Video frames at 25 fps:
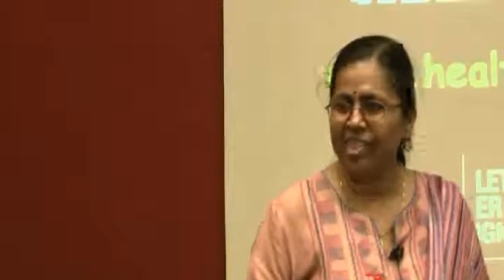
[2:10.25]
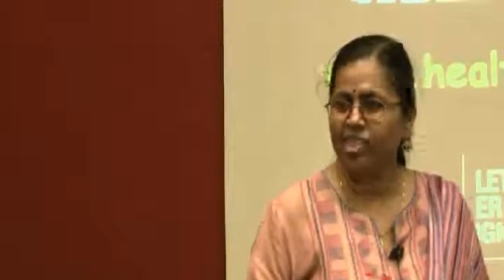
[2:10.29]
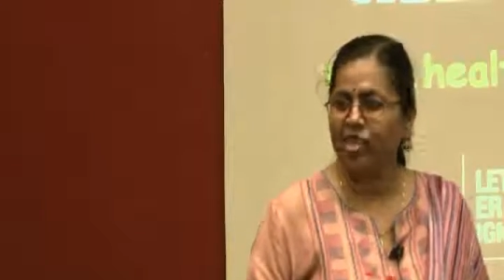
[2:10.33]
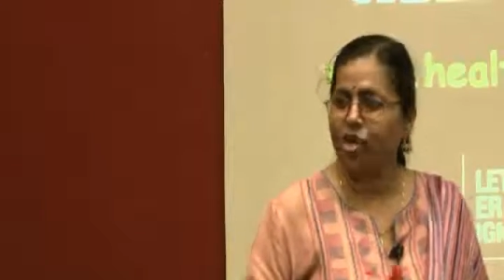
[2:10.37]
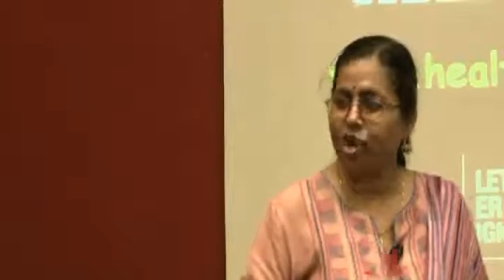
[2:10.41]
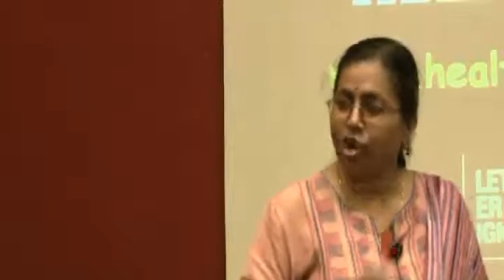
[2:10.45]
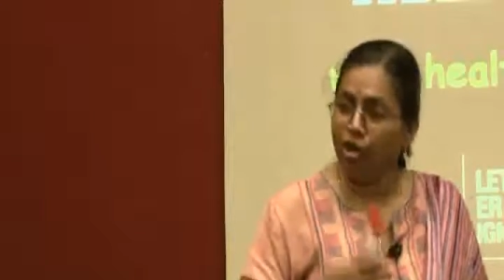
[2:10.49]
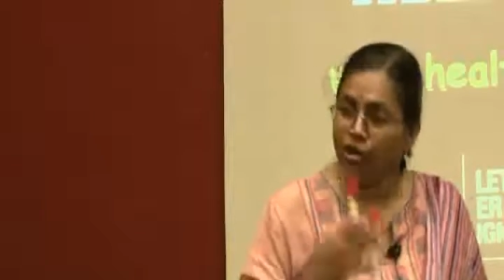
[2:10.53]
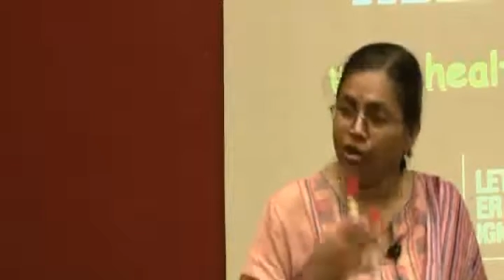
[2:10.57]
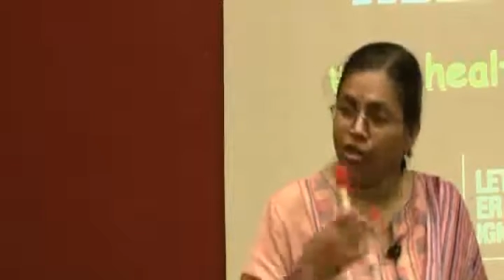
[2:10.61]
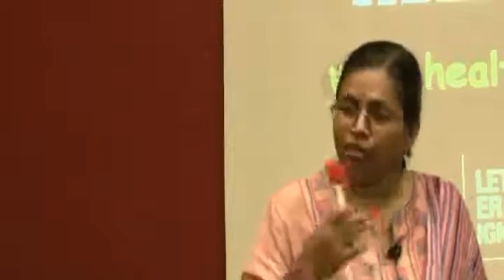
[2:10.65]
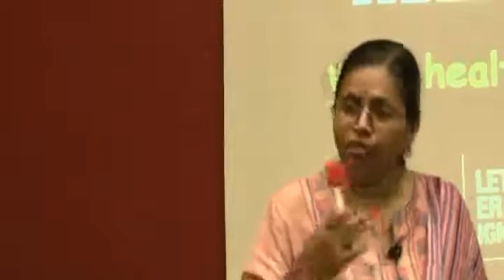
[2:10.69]
is a
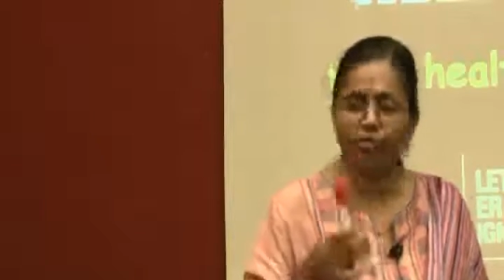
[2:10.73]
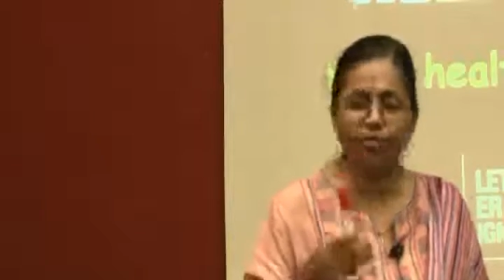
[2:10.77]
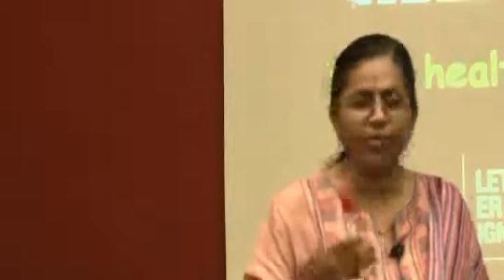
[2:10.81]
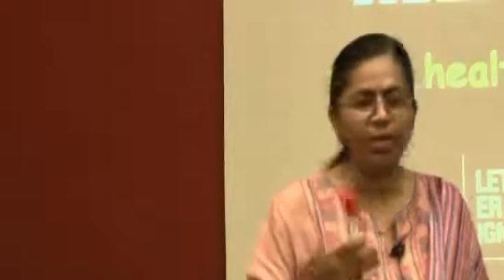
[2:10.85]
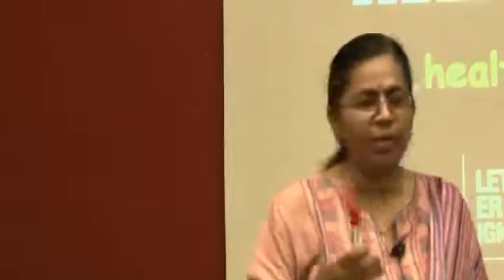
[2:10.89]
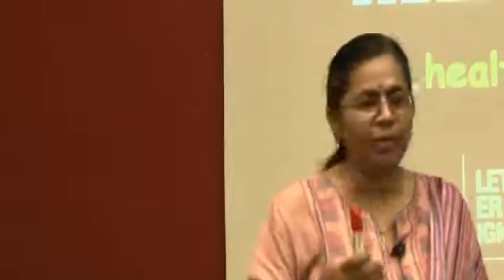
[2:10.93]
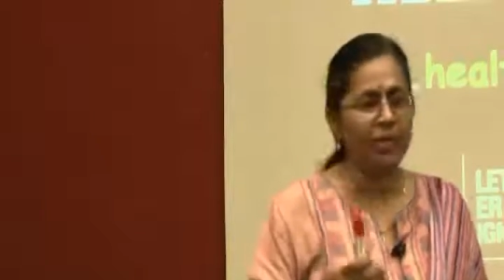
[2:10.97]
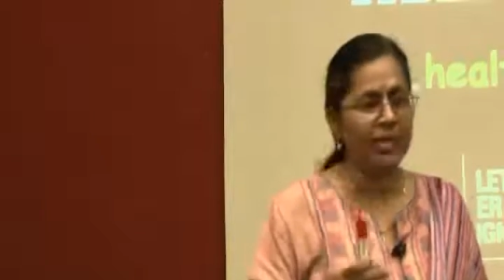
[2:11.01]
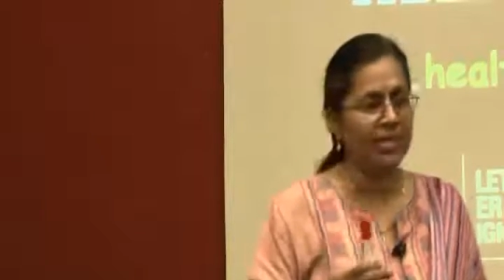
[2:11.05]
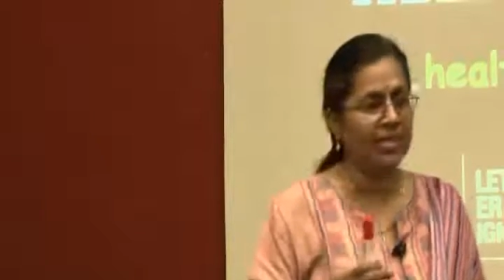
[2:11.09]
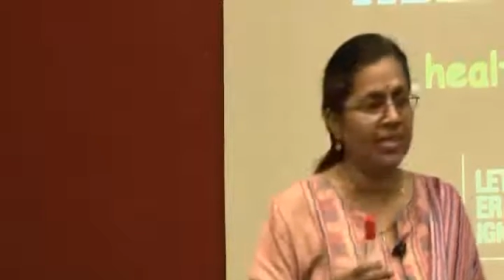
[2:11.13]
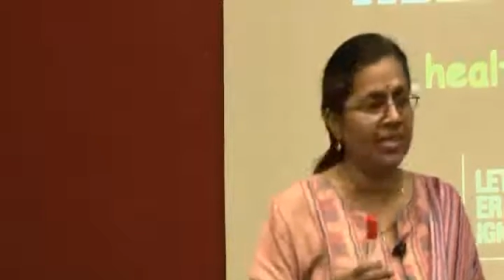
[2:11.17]
lot of
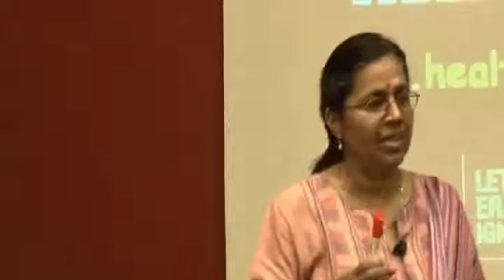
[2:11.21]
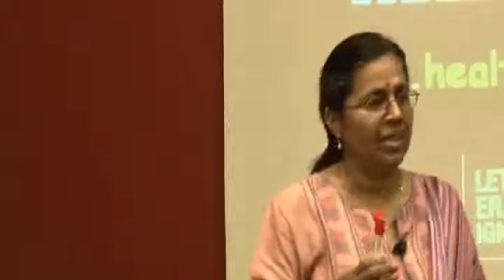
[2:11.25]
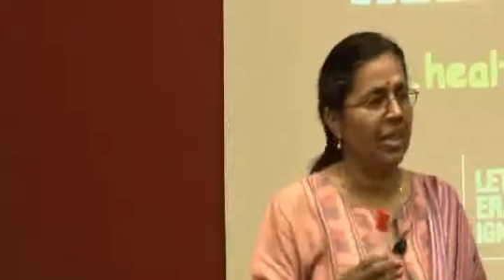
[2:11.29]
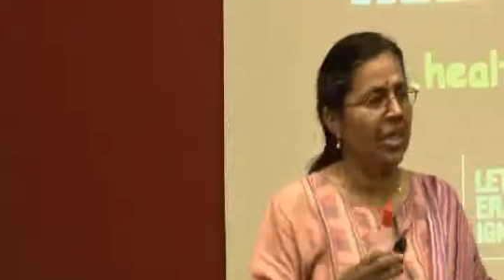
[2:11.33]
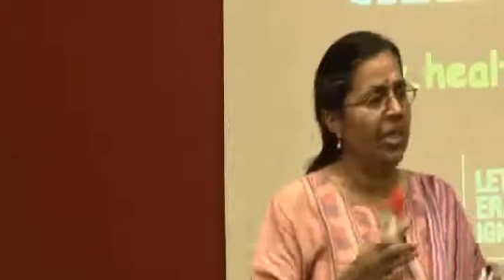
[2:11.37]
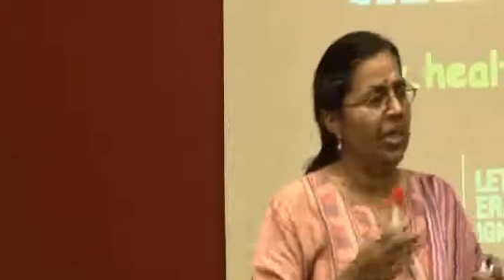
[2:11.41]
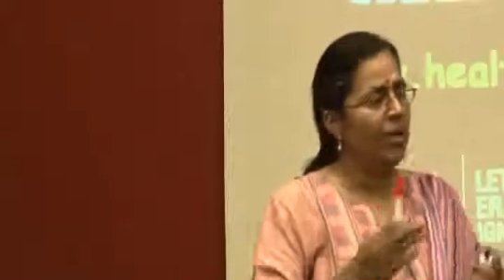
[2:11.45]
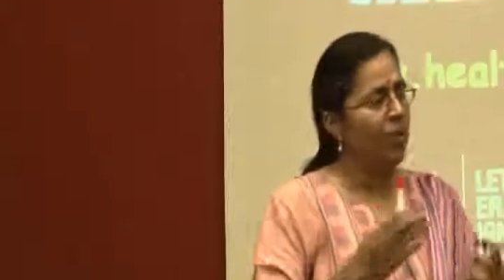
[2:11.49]
tamas.